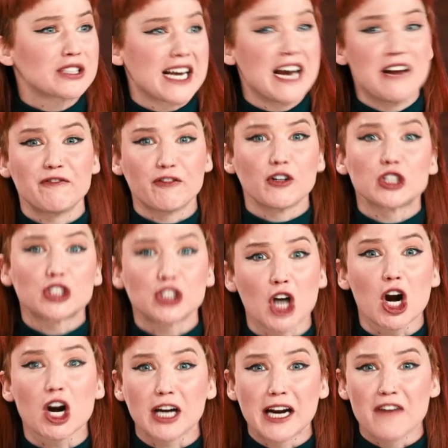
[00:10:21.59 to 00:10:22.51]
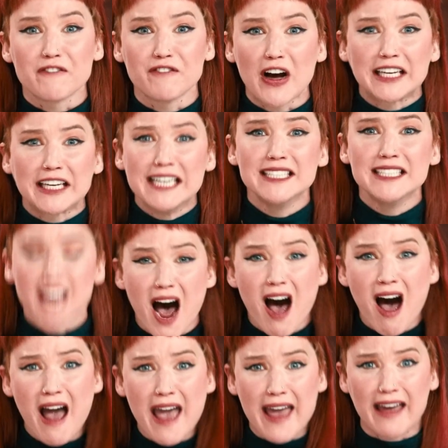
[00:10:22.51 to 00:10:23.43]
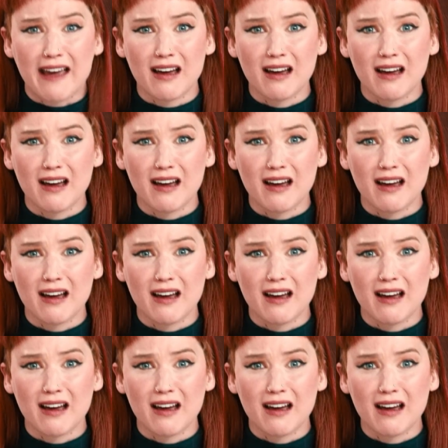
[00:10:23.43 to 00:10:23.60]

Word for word: sure gonna fucking die!